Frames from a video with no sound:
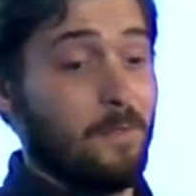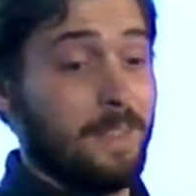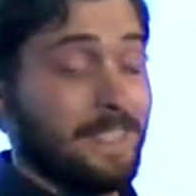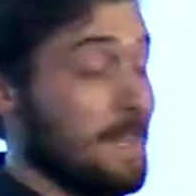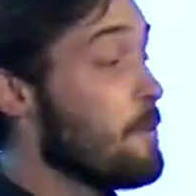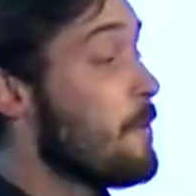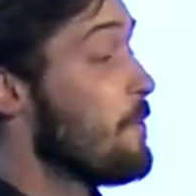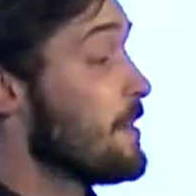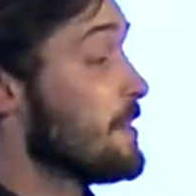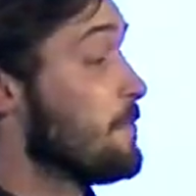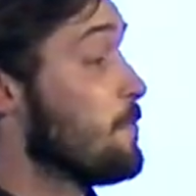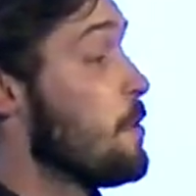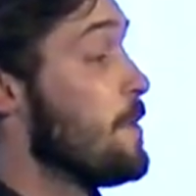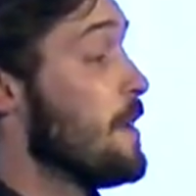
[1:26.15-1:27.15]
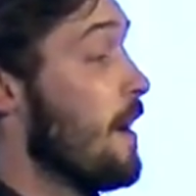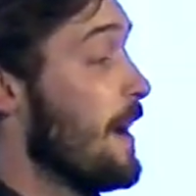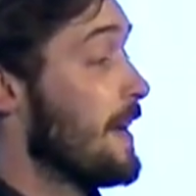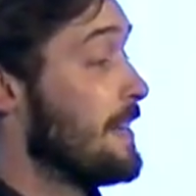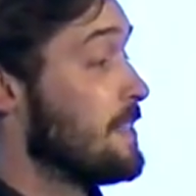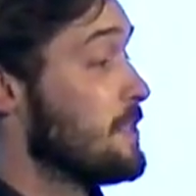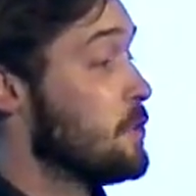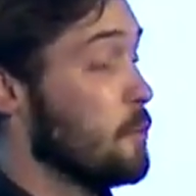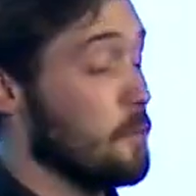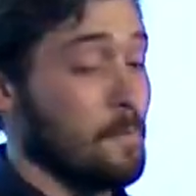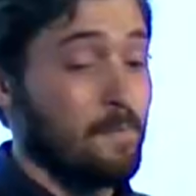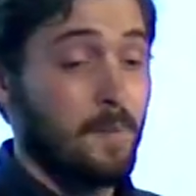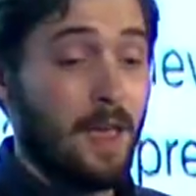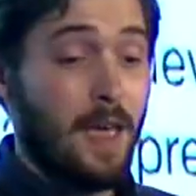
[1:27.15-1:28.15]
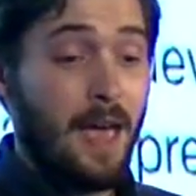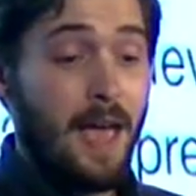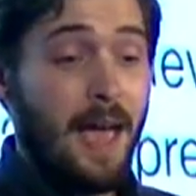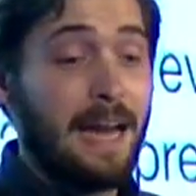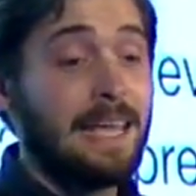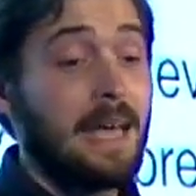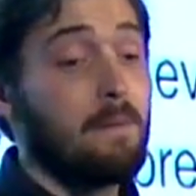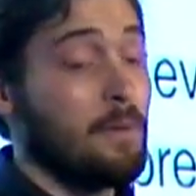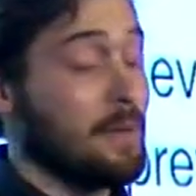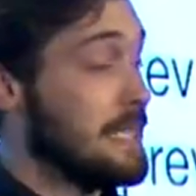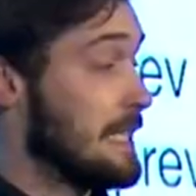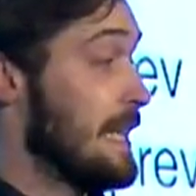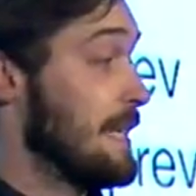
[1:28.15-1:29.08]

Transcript: see what versions of Ruby I could install. And I came up with this